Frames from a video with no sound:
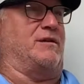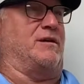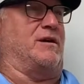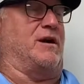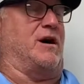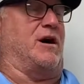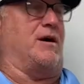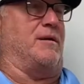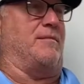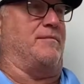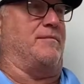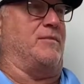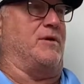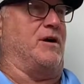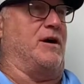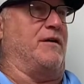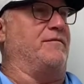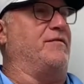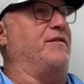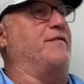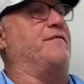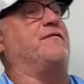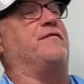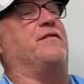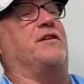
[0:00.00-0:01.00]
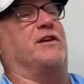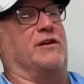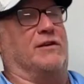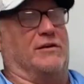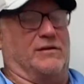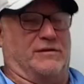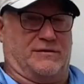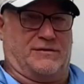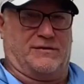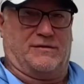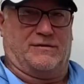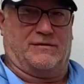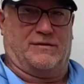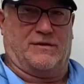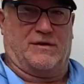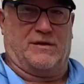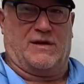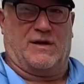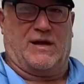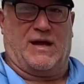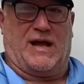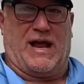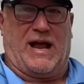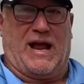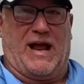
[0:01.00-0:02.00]
of the field
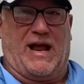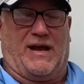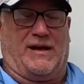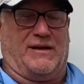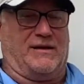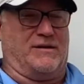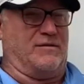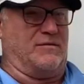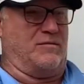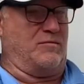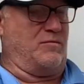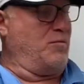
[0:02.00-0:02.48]
and